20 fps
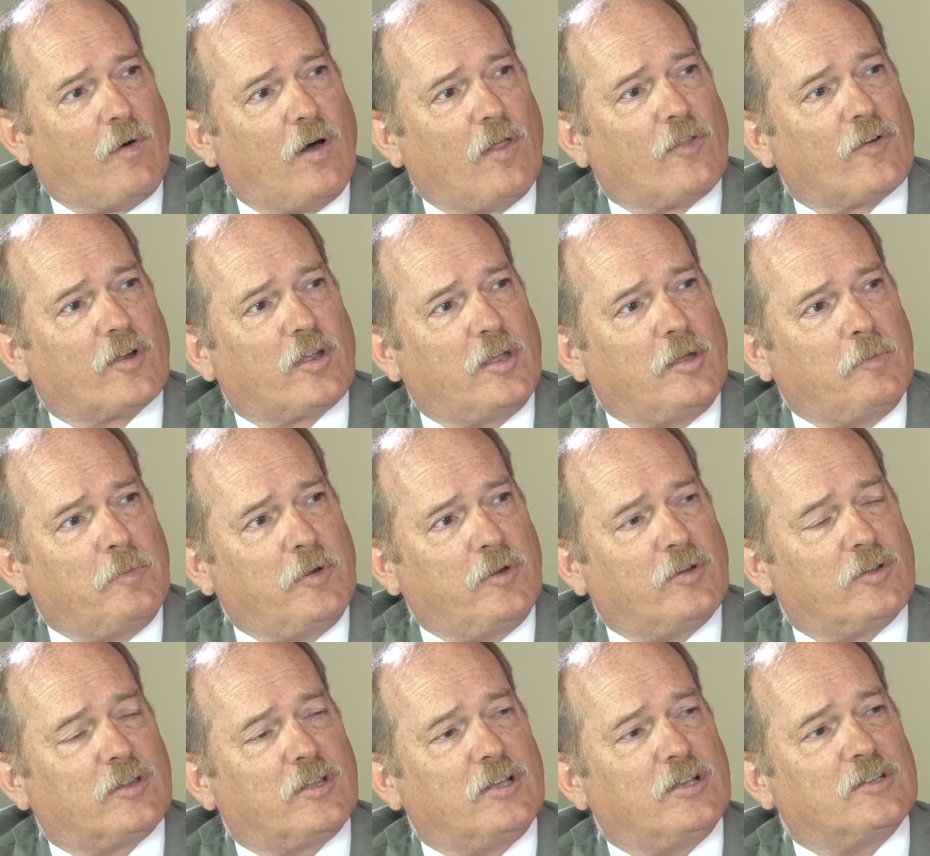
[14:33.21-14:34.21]
other
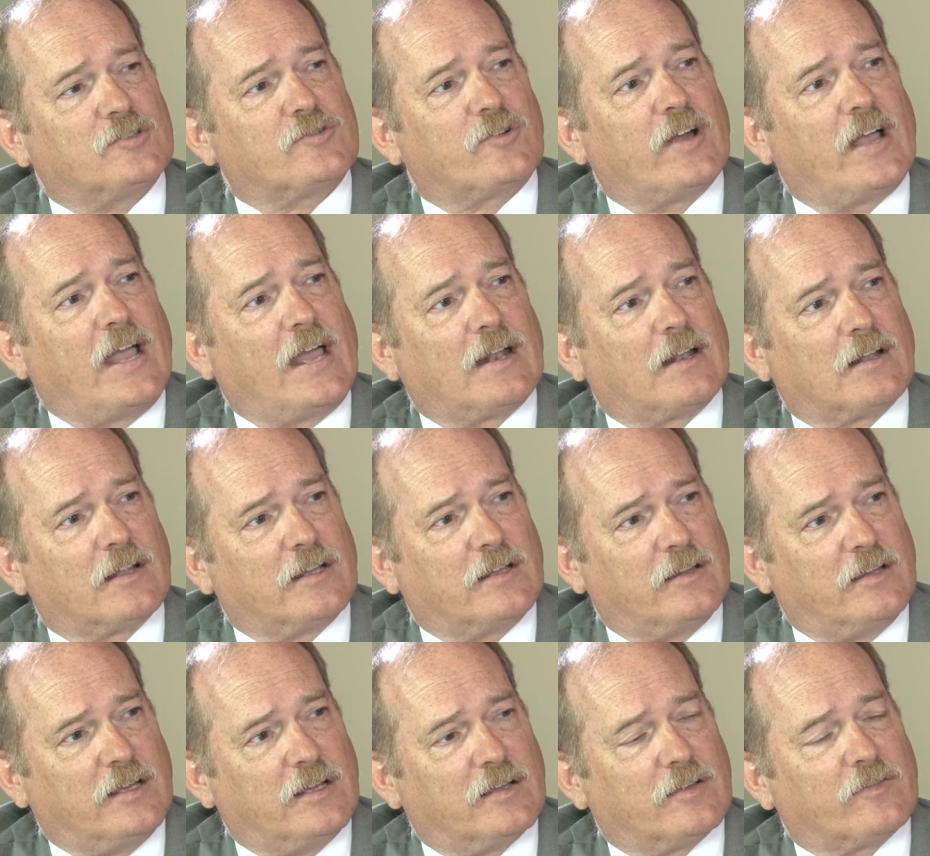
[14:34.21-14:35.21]
communities are
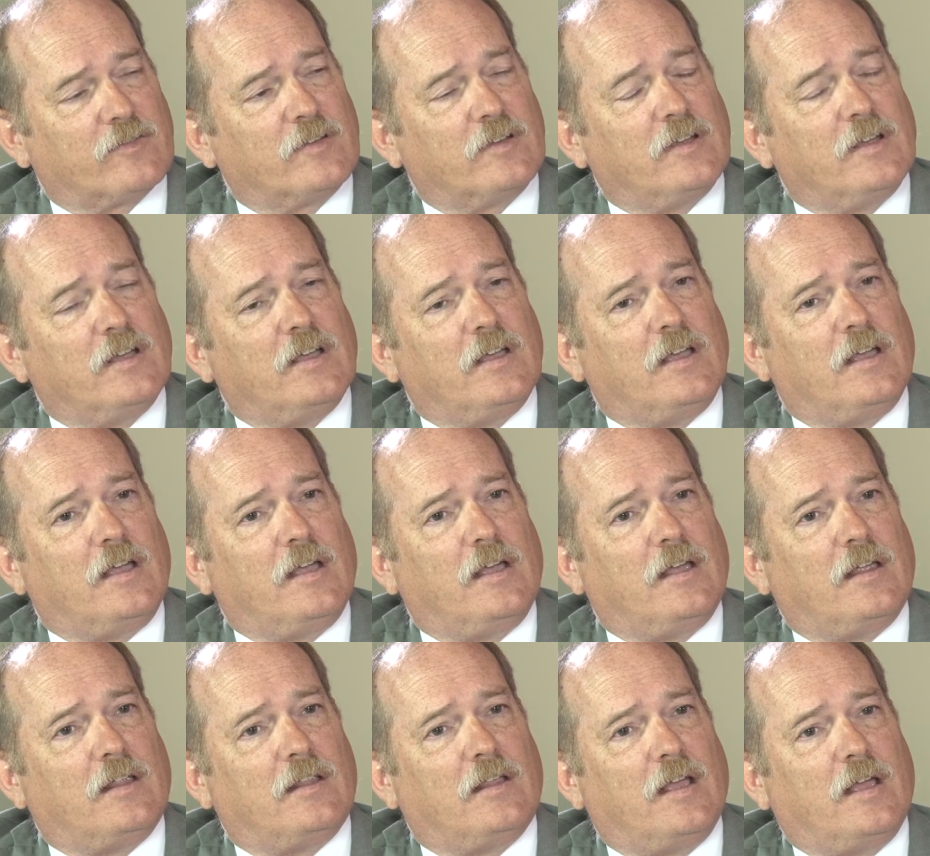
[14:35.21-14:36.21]
handling this.
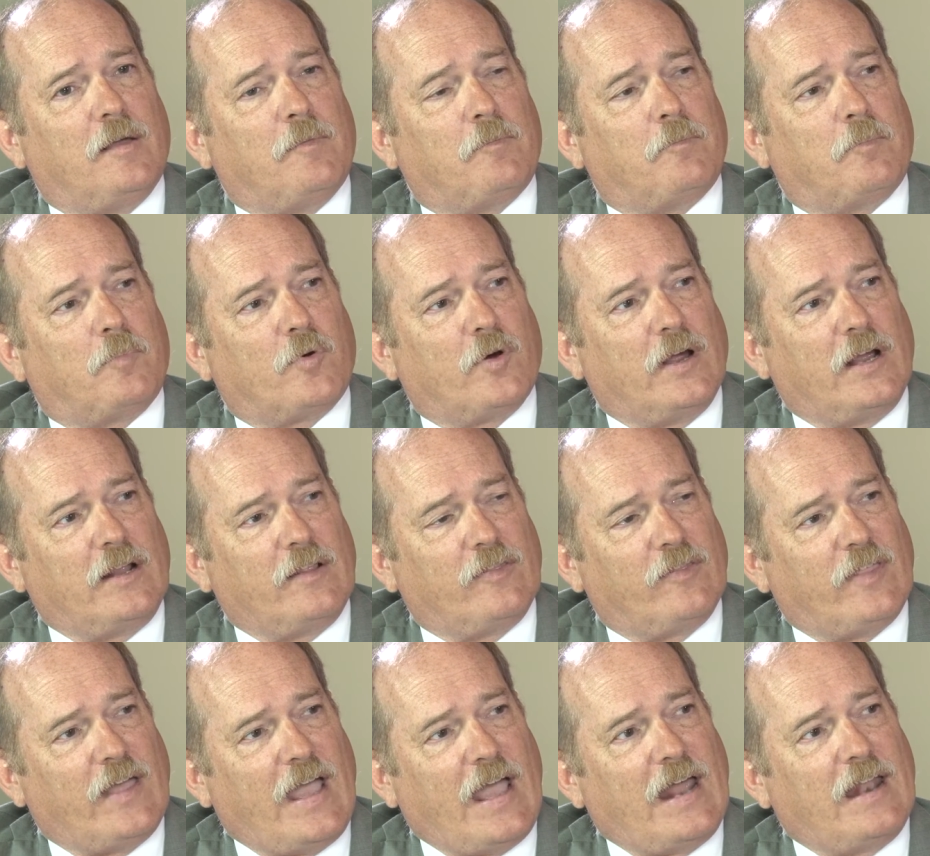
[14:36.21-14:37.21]
And
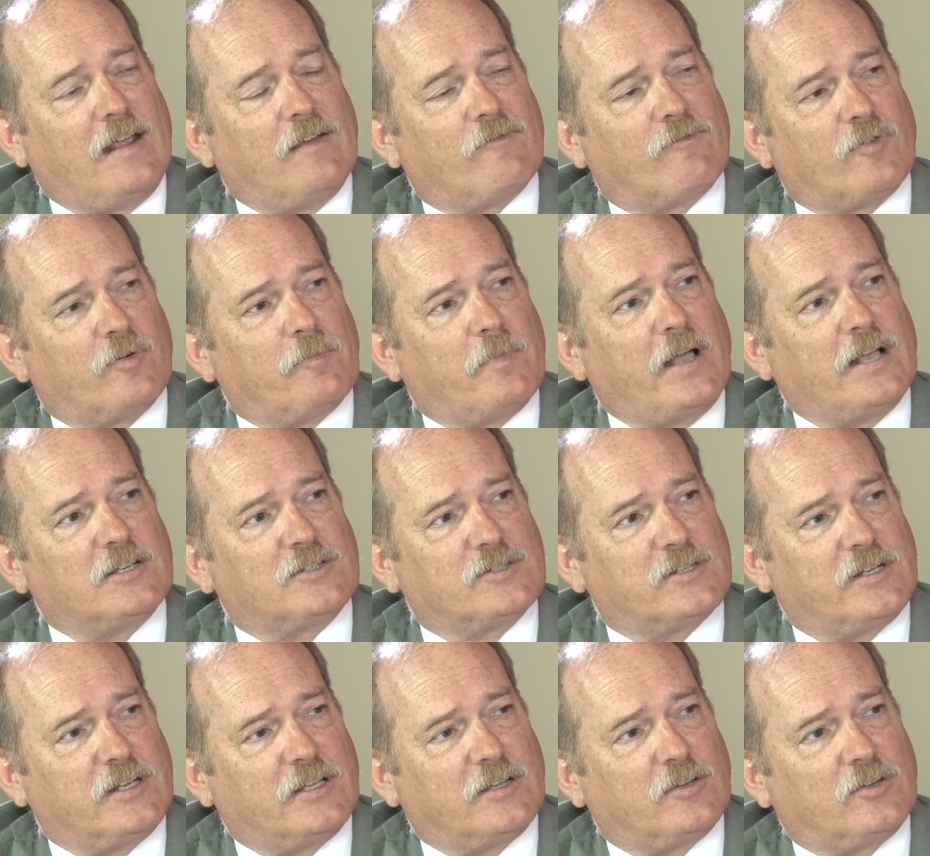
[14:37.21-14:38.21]
bring that
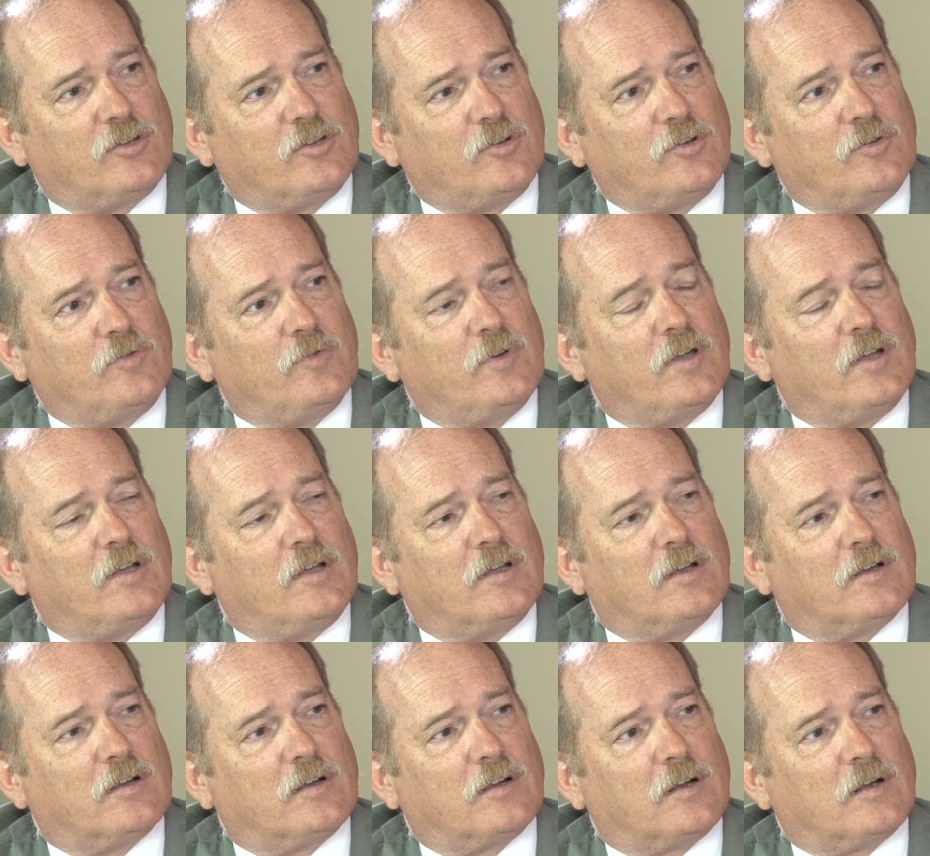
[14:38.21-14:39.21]
information into
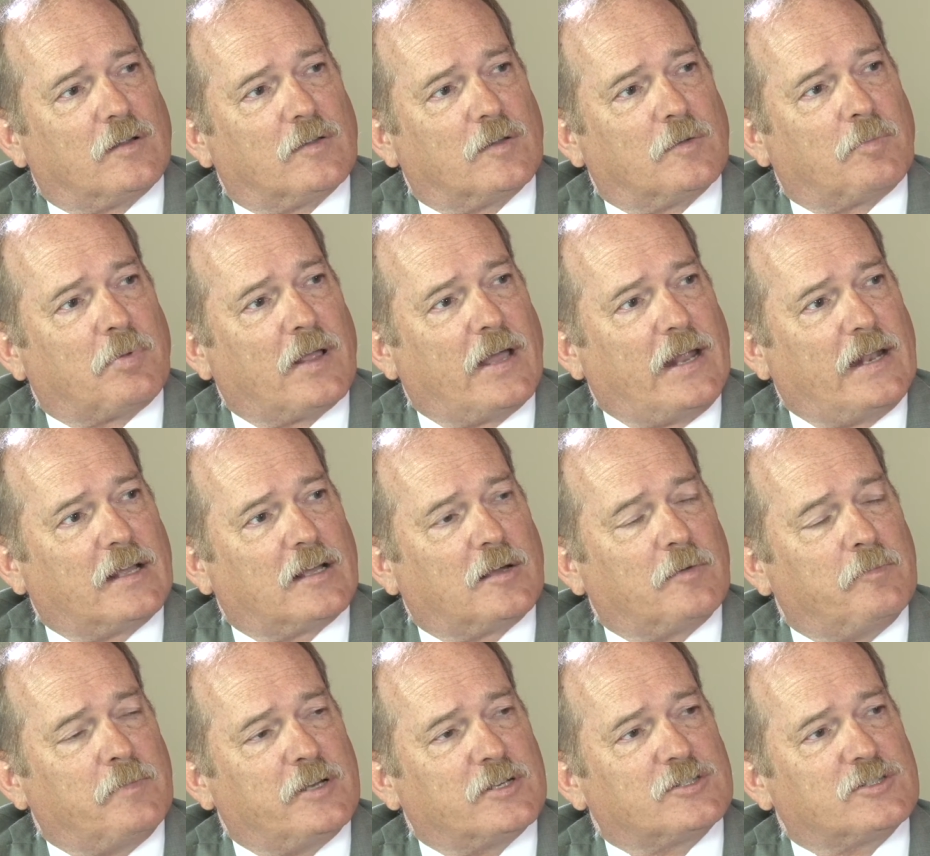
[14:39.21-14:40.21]
the Planning
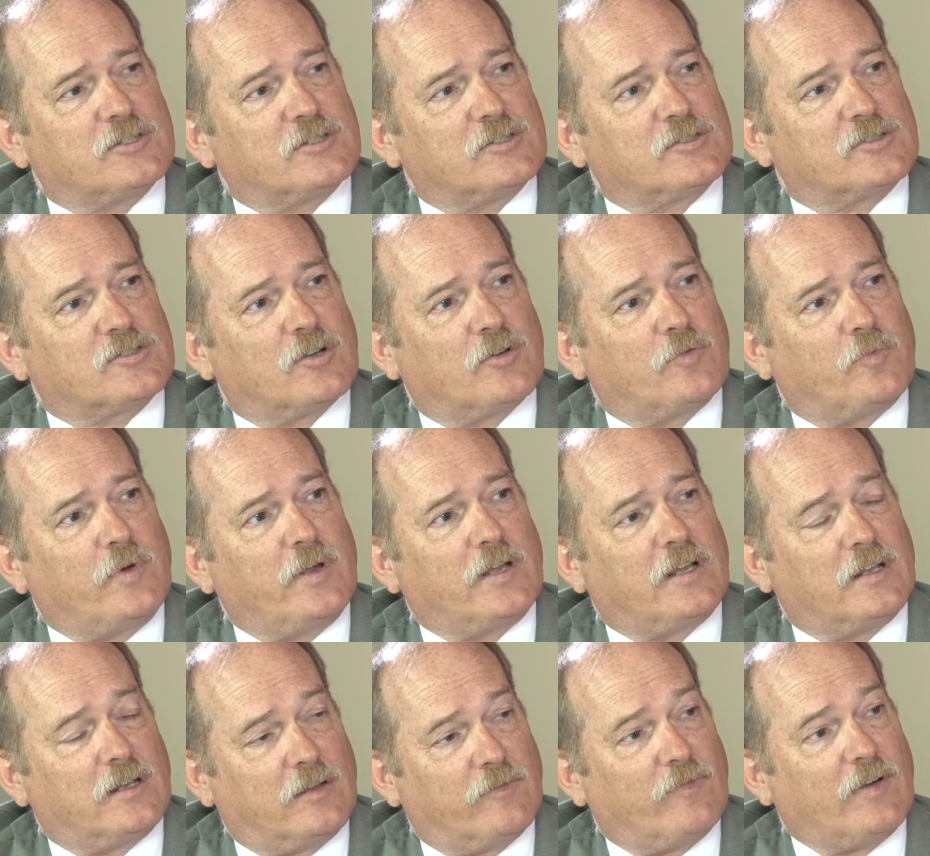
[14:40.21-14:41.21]
Commission so we
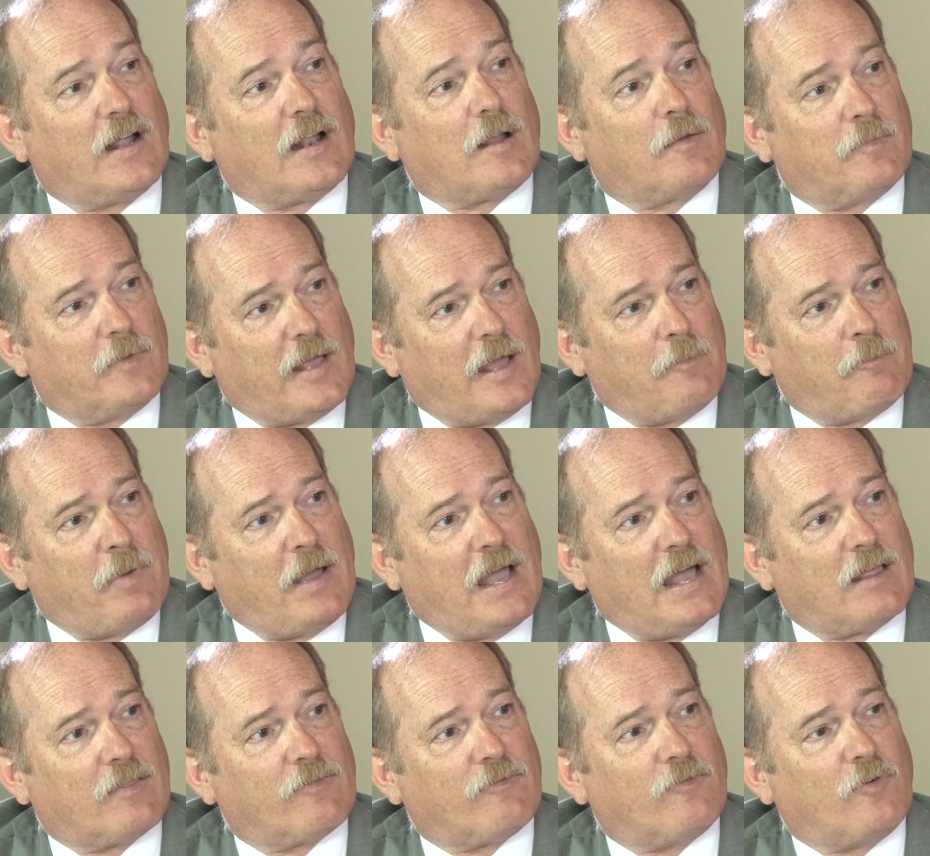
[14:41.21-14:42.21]
can develop that
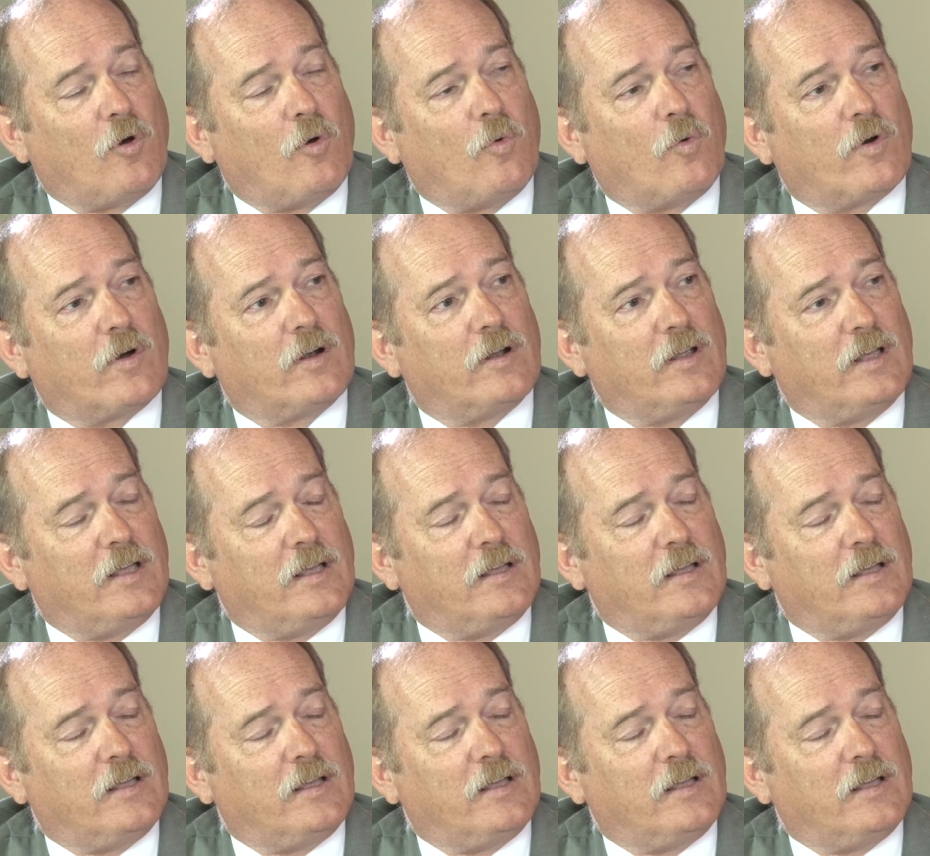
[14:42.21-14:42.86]
path forward.